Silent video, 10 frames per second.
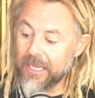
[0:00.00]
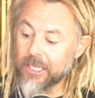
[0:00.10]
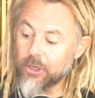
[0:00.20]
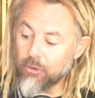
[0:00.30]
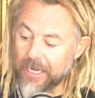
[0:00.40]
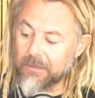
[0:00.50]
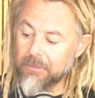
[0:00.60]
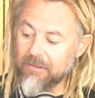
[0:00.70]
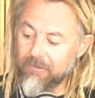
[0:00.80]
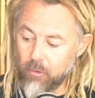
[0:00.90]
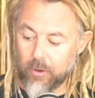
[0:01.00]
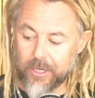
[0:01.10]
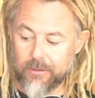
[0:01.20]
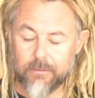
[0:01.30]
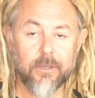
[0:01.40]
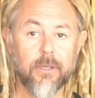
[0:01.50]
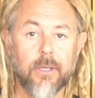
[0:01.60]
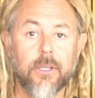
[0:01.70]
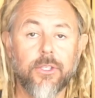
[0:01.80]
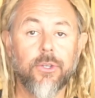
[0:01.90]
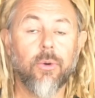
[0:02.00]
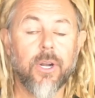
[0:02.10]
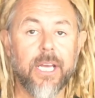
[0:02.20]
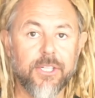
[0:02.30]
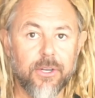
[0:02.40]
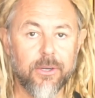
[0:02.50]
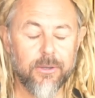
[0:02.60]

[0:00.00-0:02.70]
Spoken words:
incredibly foreign to our nature.